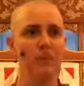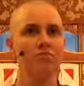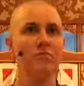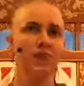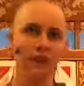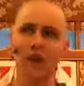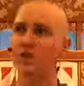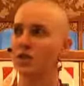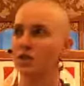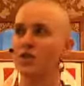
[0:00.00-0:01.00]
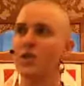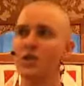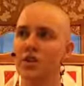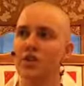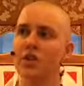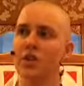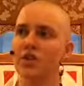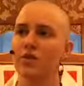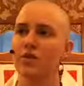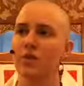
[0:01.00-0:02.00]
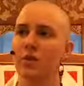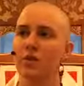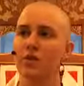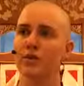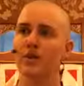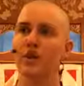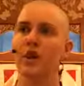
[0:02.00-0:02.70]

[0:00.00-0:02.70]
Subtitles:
discussion or teachings on guru devotion,